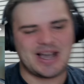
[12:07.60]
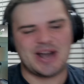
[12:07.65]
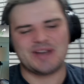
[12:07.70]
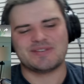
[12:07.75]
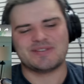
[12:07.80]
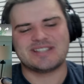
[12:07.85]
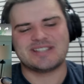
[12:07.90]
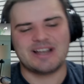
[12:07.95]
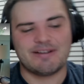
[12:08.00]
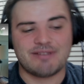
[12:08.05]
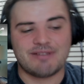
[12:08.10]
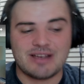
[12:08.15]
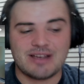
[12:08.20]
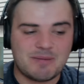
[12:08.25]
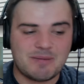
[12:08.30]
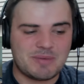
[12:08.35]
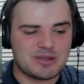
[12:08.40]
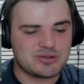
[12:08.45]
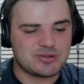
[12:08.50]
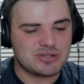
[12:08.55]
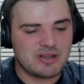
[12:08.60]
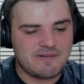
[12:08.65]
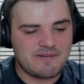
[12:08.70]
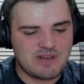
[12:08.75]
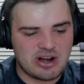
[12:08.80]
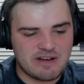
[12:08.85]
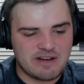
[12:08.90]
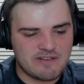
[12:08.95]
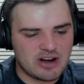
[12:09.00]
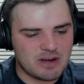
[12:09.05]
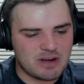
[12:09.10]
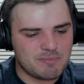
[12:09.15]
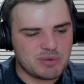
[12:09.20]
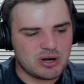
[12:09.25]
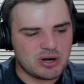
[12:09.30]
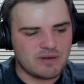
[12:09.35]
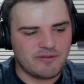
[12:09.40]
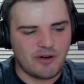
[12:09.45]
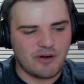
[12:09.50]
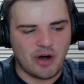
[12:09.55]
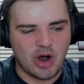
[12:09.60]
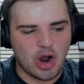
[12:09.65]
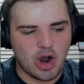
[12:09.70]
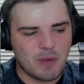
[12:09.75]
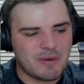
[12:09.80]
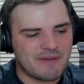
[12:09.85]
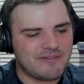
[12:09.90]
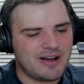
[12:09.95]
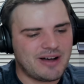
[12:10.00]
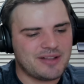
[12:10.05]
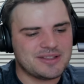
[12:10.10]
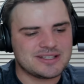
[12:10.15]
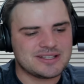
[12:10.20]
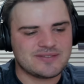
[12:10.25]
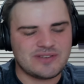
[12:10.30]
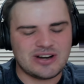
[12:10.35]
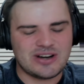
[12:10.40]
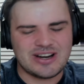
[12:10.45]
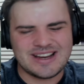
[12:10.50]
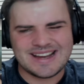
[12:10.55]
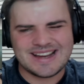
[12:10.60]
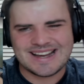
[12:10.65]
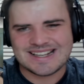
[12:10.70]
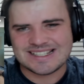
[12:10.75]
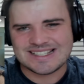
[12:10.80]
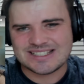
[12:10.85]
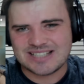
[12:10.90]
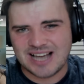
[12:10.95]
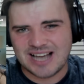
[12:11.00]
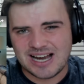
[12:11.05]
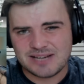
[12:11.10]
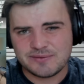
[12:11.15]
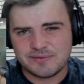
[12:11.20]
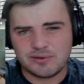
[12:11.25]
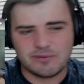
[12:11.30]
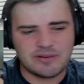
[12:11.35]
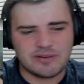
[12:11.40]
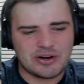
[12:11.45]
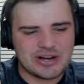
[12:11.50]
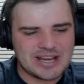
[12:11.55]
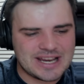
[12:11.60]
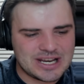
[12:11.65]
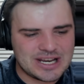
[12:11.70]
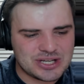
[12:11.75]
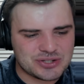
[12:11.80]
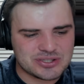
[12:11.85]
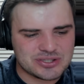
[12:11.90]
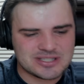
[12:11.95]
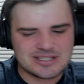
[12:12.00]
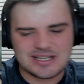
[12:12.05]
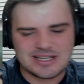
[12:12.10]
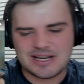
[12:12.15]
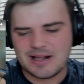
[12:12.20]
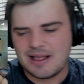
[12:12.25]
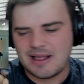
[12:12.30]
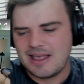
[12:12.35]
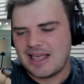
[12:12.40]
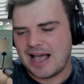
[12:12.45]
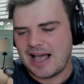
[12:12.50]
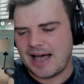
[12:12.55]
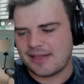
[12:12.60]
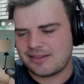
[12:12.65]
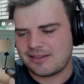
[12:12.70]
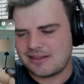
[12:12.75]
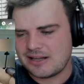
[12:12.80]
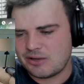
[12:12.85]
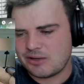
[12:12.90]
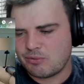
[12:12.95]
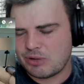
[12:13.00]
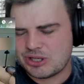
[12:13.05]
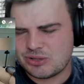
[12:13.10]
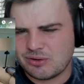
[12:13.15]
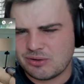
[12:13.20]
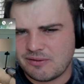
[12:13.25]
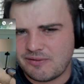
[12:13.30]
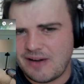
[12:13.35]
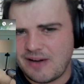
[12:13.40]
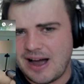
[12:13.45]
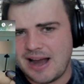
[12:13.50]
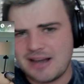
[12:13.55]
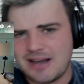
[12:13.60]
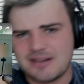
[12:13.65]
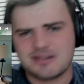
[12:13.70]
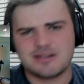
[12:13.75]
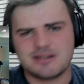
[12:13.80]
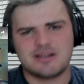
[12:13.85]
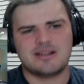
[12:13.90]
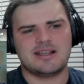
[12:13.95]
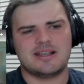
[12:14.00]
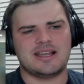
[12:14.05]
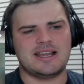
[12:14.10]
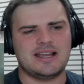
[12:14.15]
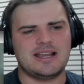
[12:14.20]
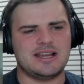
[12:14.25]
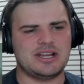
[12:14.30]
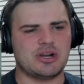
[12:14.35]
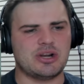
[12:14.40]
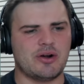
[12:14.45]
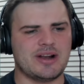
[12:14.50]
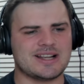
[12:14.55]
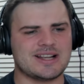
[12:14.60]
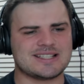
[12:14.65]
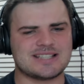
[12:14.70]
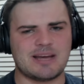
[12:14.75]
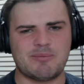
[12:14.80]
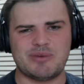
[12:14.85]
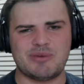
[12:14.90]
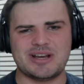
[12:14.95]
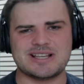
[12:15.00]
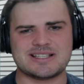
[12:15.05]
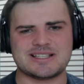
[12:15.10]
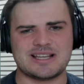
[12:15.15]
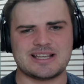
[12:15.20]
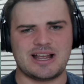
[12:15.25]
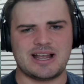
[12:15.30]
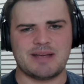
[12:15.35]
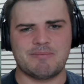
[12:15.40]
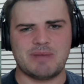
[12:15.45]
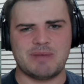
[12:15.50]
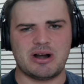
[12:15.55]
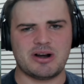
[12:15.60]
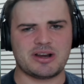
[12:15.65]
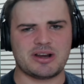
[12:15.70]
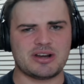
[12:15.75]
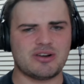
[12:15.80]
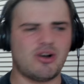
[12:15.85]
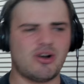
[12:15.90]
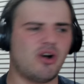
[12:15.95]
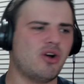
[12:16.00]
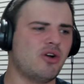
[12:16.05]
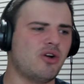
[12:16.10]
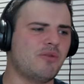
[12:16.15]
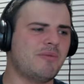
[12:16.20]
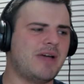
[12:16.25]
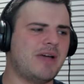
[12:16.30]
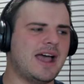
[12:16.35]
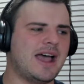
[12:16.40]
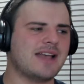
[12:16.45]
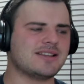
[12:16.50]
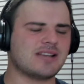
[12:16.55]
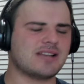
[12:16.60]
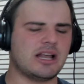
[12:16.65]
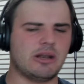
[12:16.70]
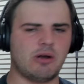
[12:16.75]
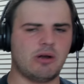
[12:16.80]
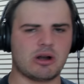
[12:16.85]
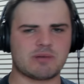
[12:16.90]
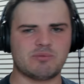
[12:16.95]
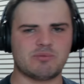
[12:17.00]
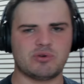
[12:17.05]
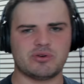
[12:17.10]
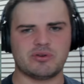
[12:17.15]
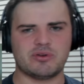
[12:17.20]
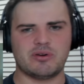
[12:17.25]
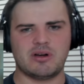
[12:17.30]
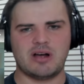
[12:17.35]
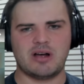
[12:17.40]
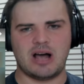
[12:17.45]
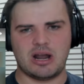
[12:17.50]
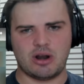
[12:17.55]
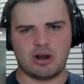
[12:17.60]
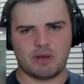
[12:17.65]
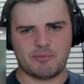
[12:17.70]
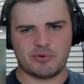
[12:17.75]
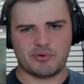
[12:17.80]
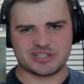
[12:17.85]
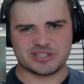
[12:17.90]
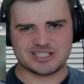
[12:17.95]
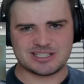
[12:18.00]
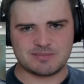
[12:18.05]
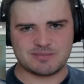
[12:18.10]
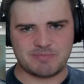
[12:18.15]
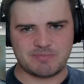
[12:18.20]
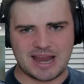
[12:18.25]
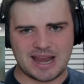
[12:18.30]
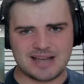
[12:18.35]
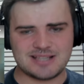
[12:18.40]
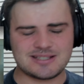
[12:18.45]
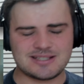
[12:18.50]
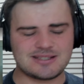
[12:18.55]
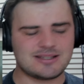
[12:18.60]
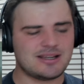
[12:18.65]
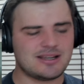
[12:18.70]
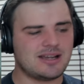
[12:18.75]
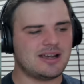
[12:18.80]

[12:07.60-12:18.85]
stuff. But this was a very, very beautiful home. I found this very insightful, very interesting. I think what you'll find, in summary, is that an American home has a lot more space,